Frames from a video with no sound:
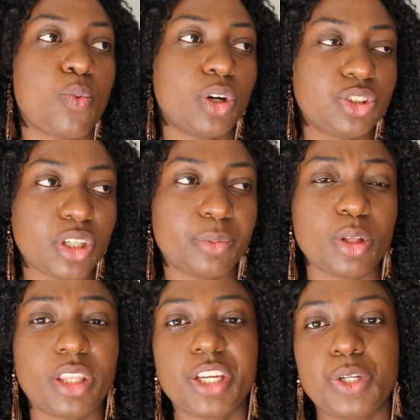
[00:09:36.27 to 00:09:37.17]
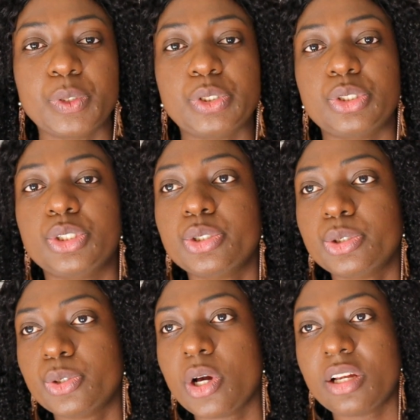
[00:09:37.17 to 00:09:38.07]
What job do you think you want to
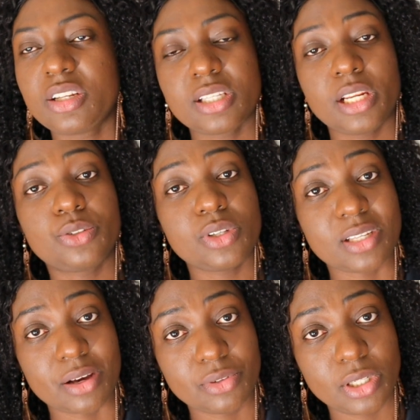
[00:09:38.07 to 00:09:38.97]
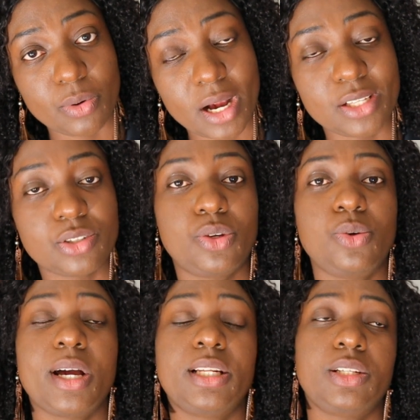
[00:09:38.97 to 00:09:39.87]
do? Just a little interview they will ask
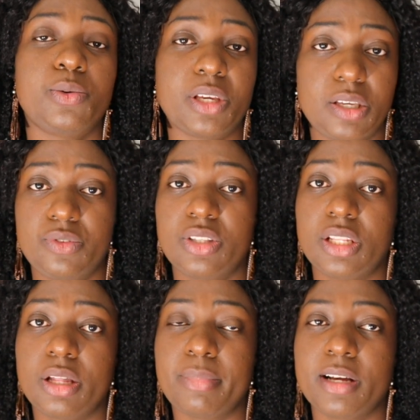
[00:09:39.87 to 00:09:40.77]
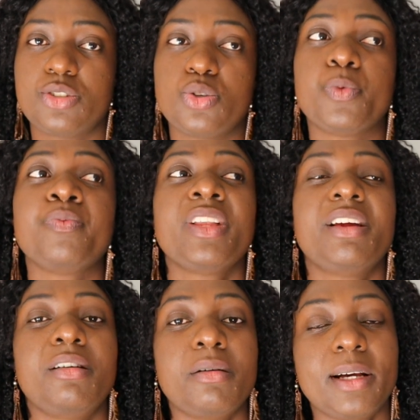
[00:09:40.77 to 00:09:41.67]
you, and they will give you the number. So
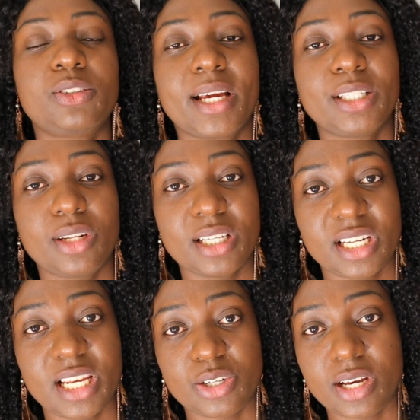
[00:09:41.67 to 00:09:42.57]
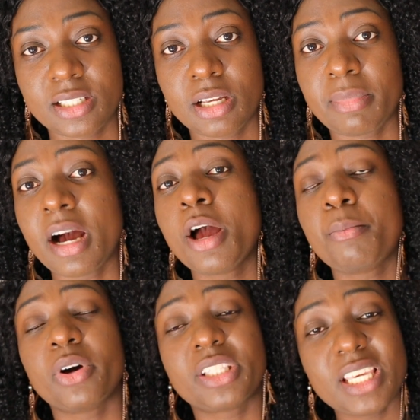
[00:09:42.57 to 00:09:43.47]
remember to get your national insurance number.
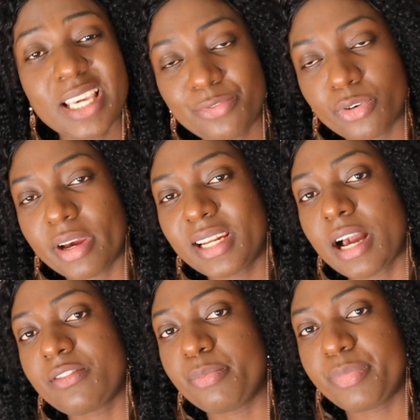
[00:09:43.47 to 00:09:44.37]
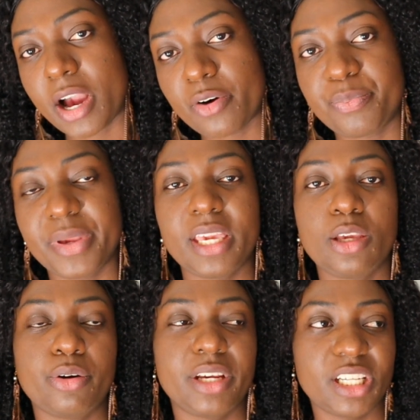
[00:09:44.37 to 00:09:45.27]
But if you already have your
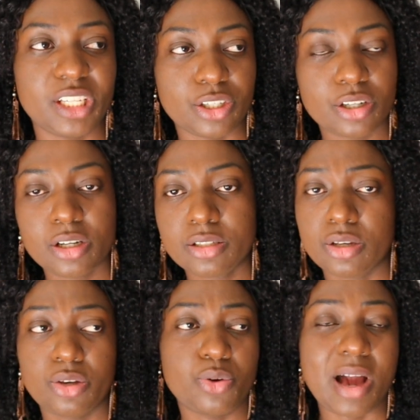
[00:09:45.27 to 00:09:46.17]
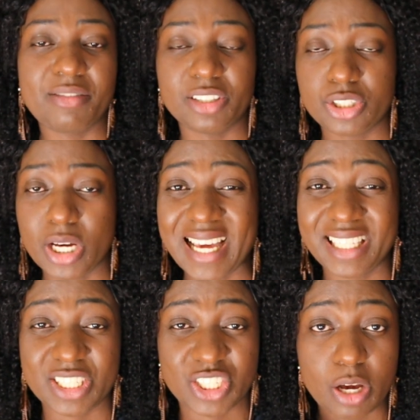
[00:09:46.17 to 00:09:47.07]
BRP, you're already a nurse, or you had
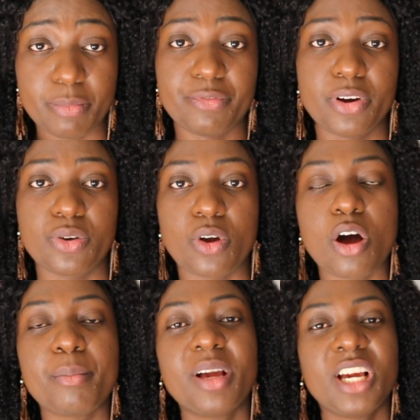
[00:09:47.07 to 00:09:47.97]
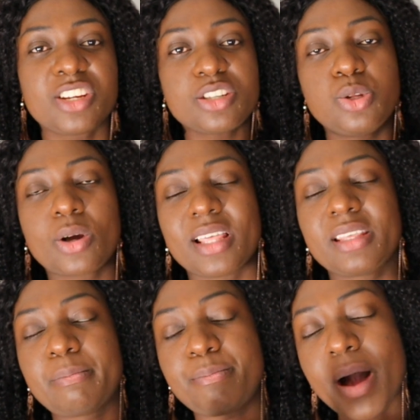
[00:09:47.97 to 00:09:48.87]
a job before you come, just look at
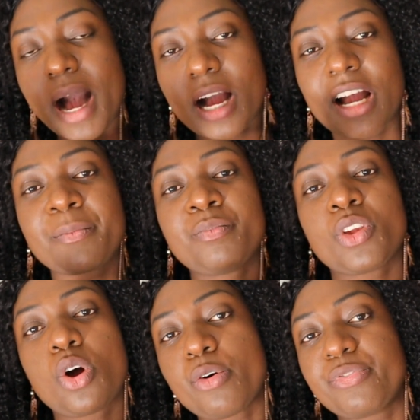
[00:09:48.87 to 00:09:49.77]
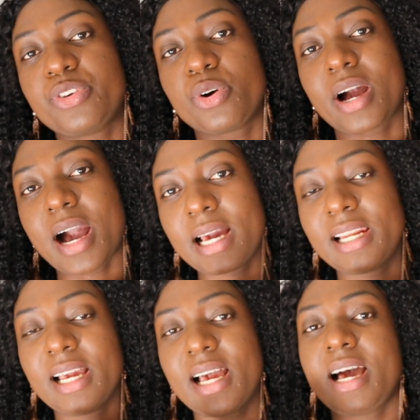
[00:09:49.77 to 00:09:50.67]
the back of your card